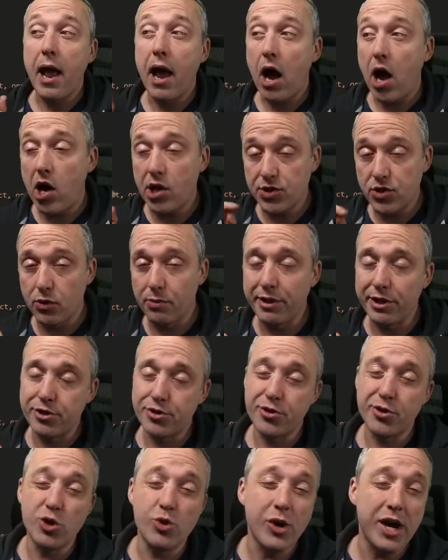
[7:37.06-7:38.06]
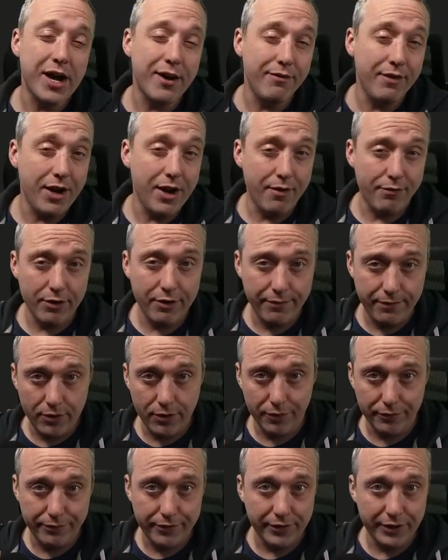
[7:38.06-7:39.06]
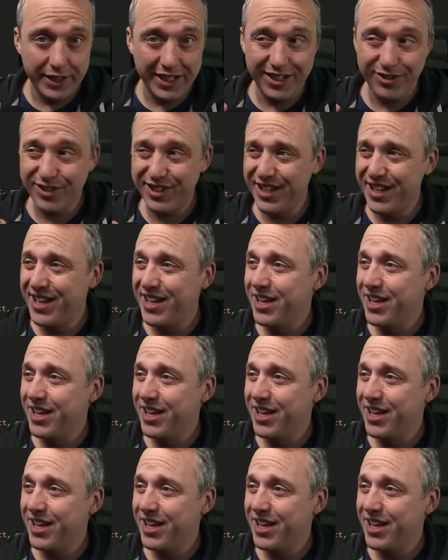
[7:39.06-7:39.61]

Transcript: Also, make sure you have every field filled out.